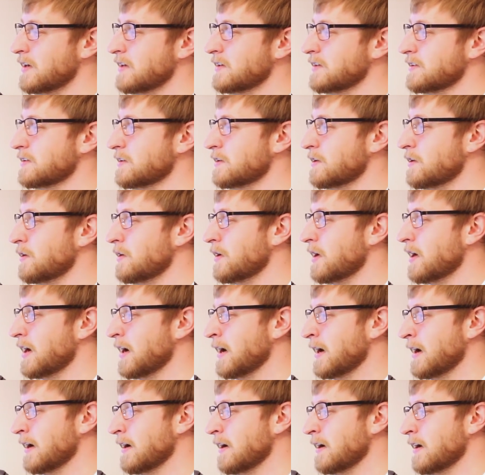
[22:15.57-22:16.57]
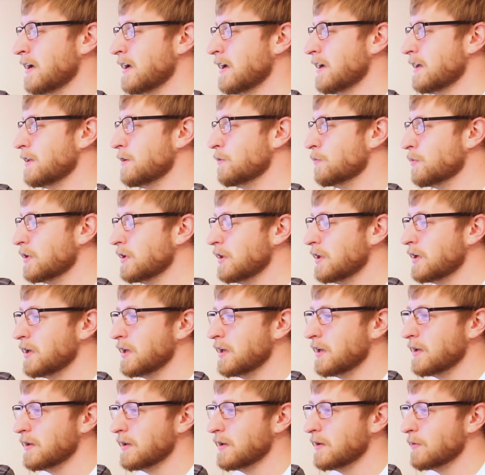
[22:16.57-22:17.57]
So you
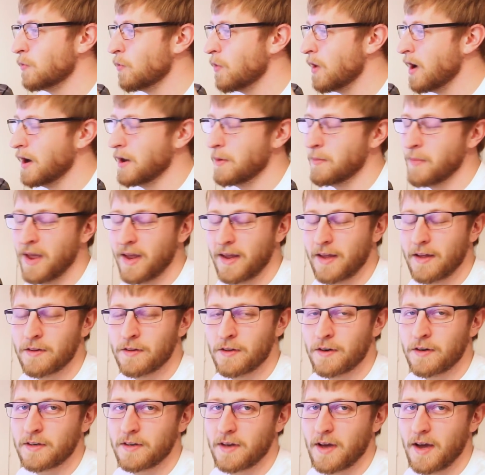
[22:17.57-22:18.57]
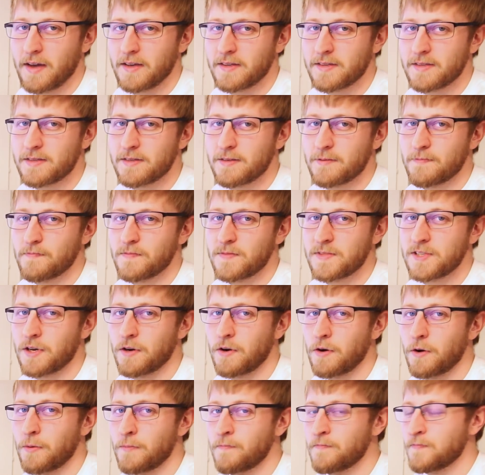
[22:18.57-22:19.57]
really want to make it look nice.
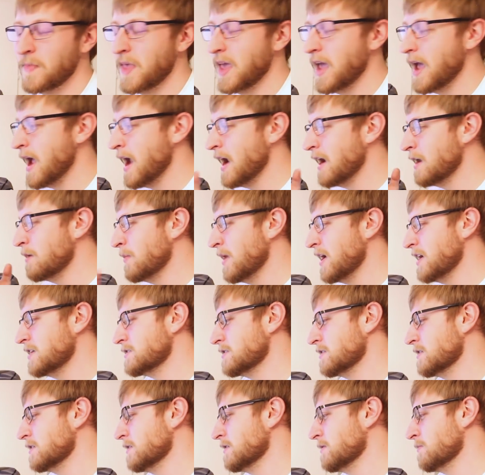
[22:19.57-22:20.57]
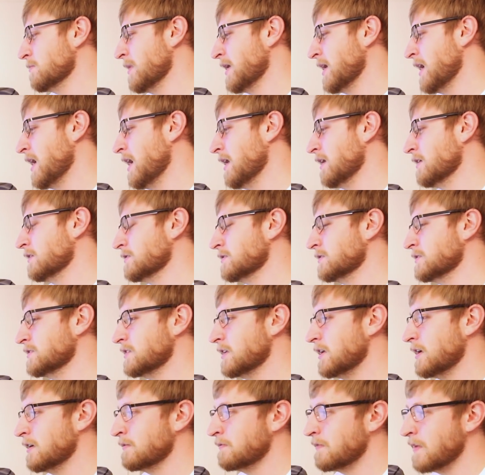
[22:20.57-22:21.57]
So any major mechanical
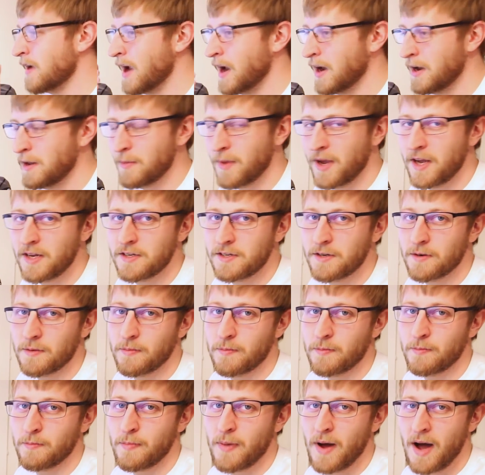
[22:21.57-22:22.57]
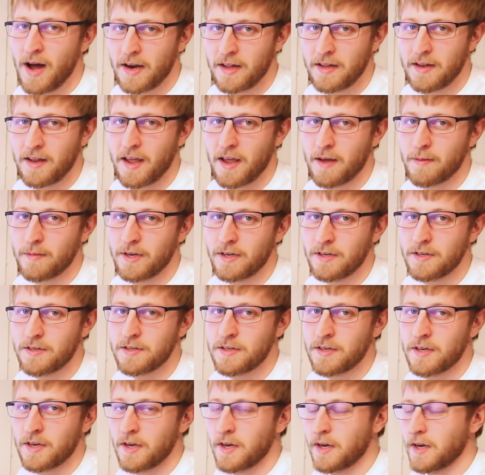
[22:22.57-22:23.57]
stuff, any major body
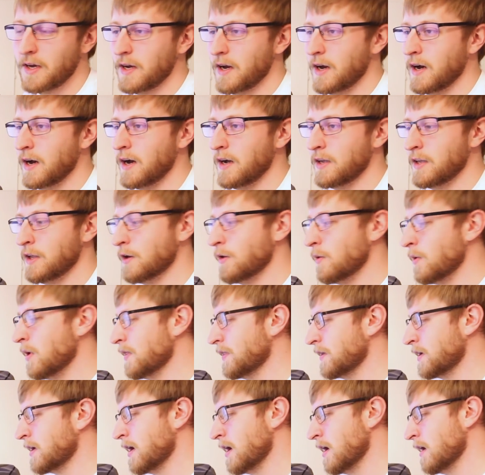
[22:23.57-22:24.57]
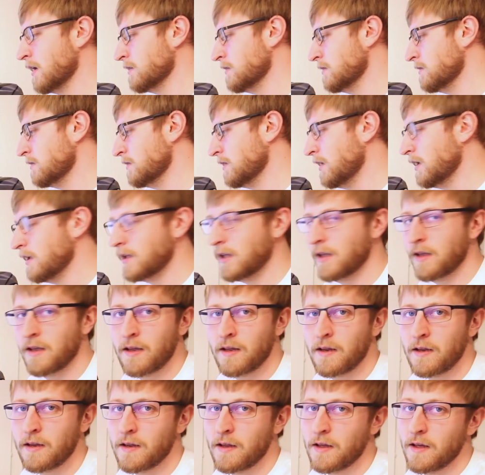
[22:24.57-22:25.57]
damage, you don't want the car
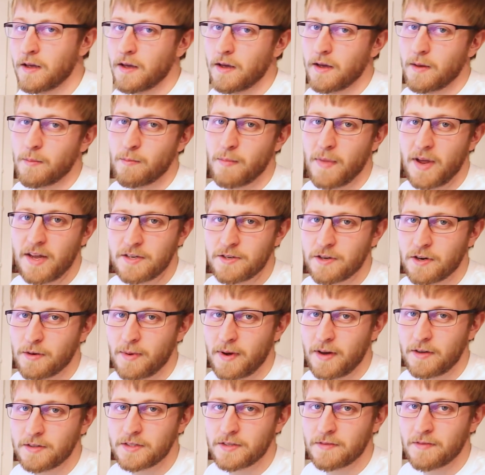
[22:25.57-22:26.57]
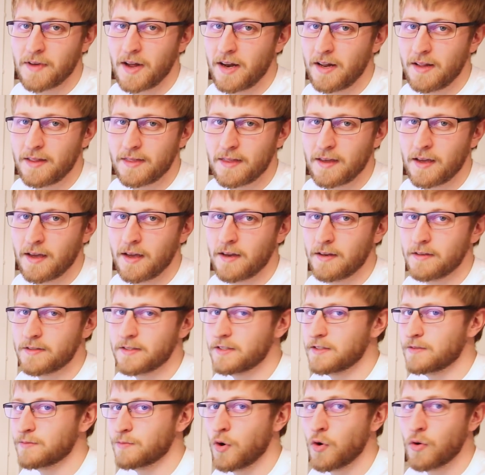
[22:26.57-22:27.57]
leaking major amounts of anything,
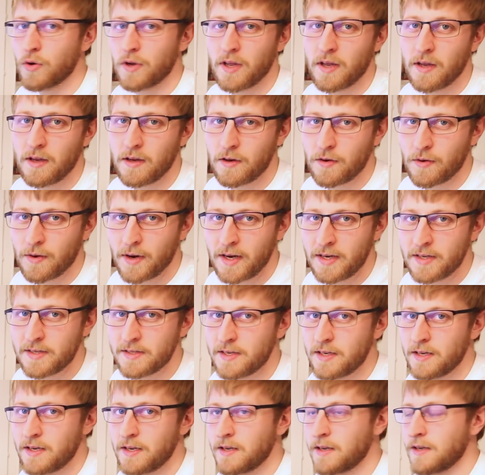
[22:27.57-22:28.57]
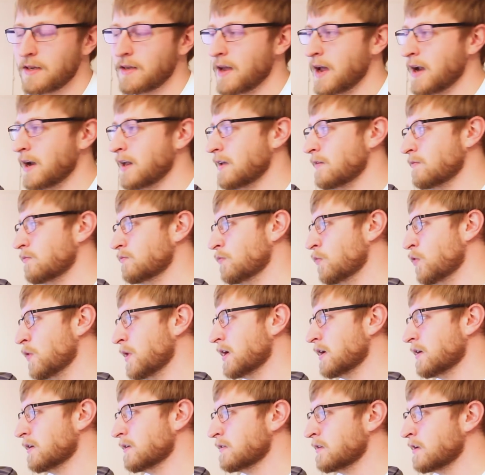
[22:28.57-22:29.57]
smoking crazy, any
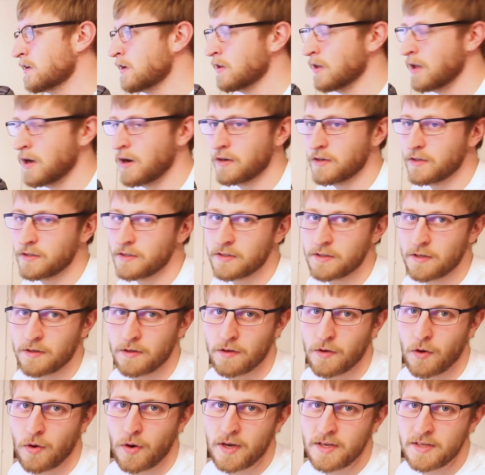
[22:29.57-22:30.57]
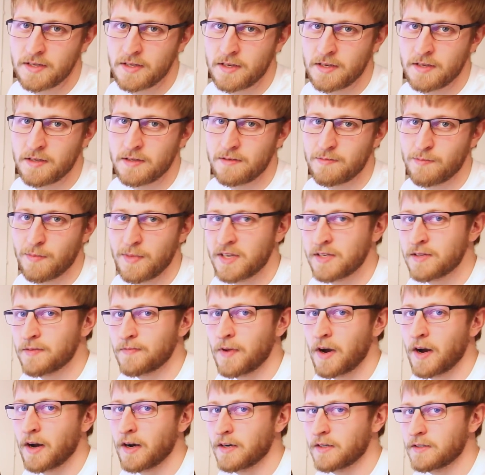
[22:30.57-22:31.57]
weird clunks or noises,
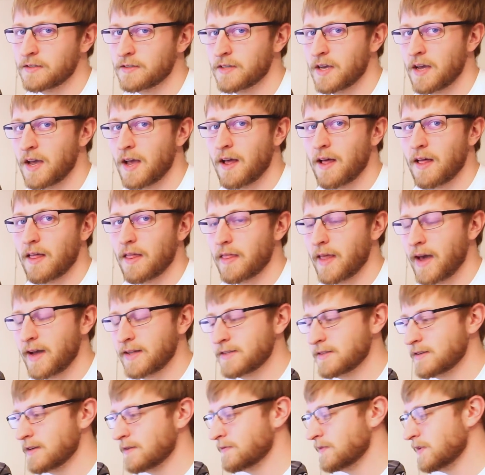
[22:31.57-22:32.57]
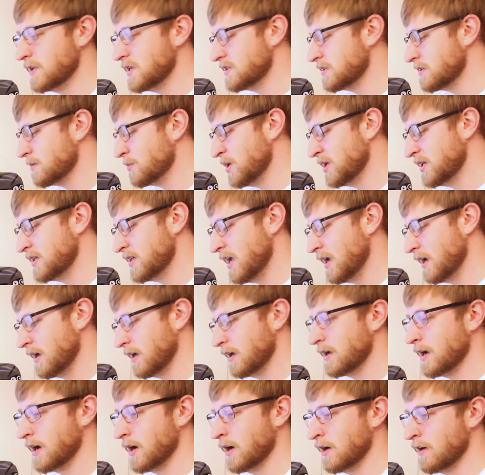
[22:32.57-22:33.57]
misfires. That stuff needs to be
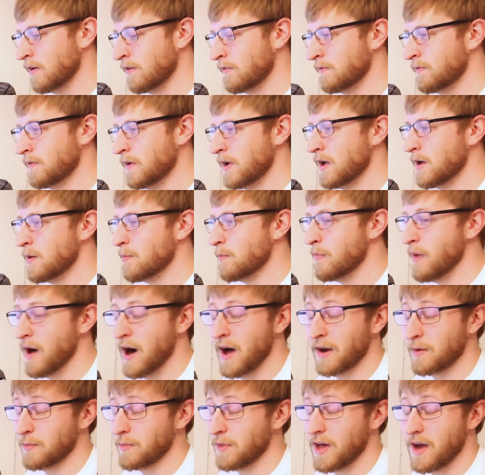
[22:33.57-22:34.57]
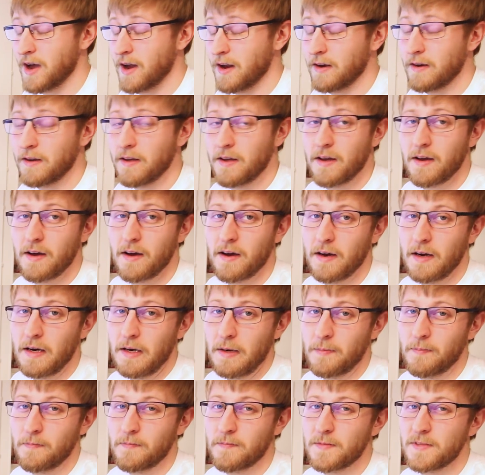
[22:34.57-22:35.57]
taken care of, bottom
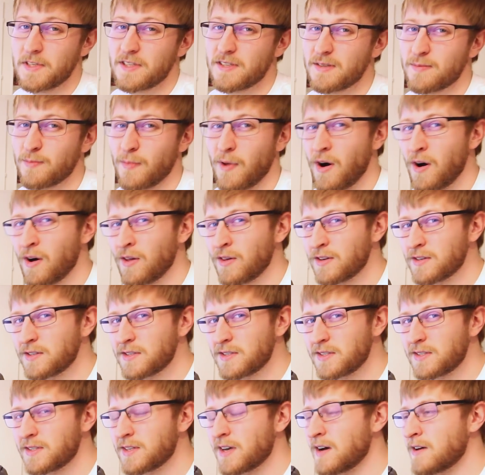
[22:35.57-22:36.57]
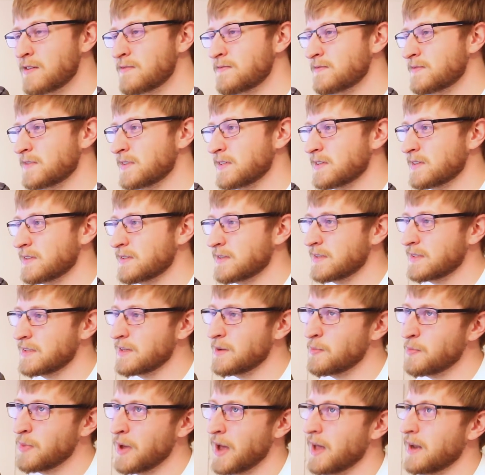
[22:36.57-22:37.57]
line. Smaller stuff,
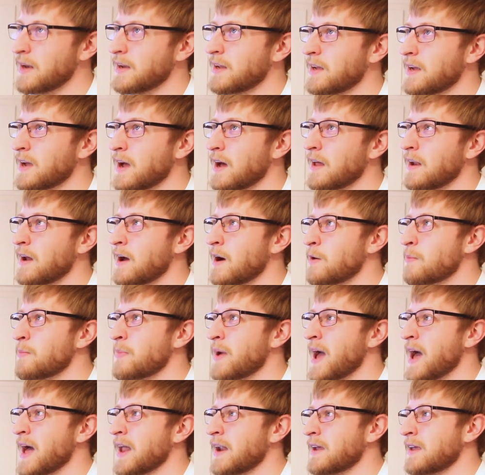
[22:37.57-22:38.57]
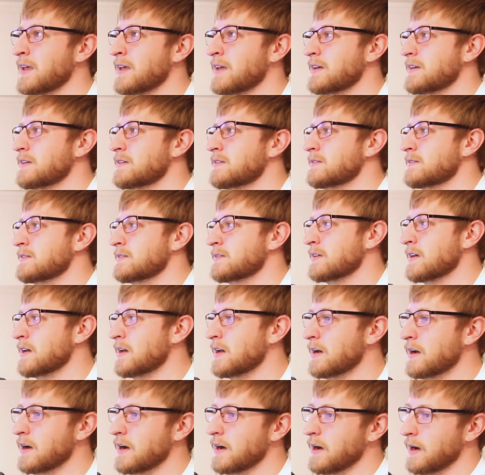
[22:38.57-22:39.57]
depending on how bad it is,
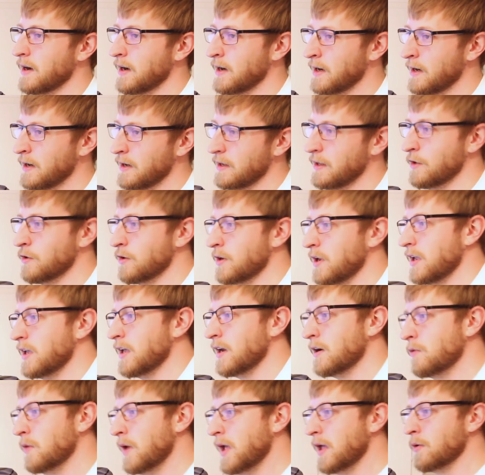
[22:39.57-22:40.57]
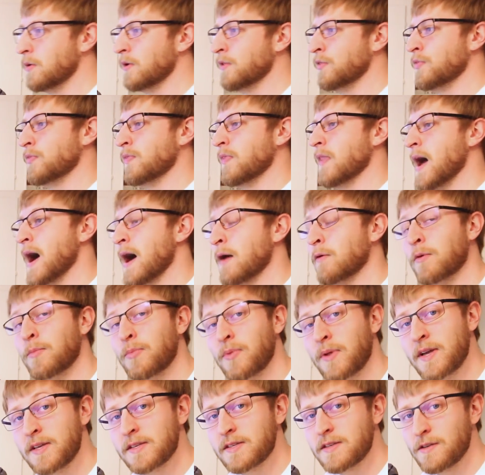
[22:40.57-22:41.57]
you can get away with not
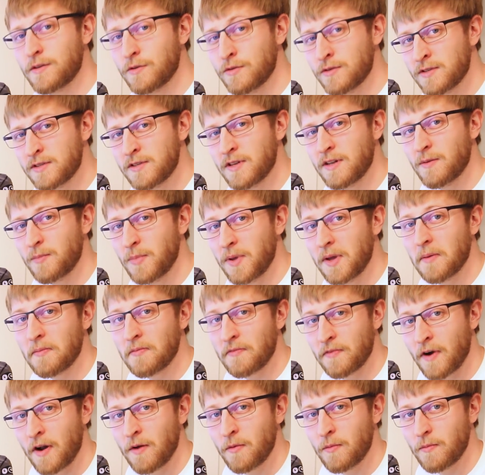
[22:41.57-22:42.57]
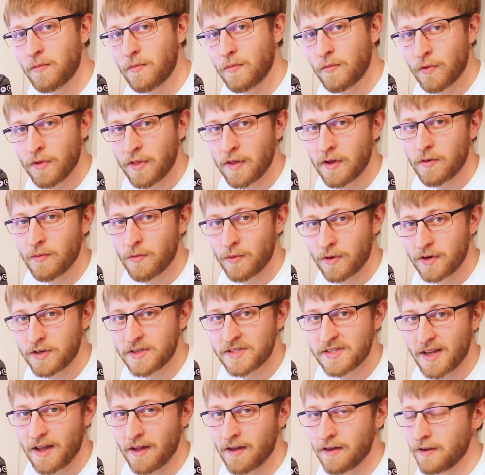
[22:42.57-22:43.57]
replacing. You just need to be upfront with it when you're
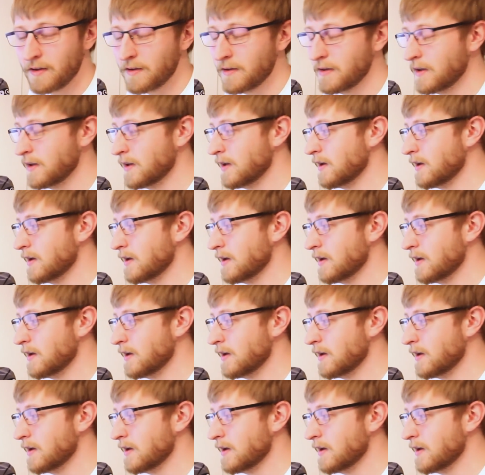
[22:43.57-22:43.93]
selling.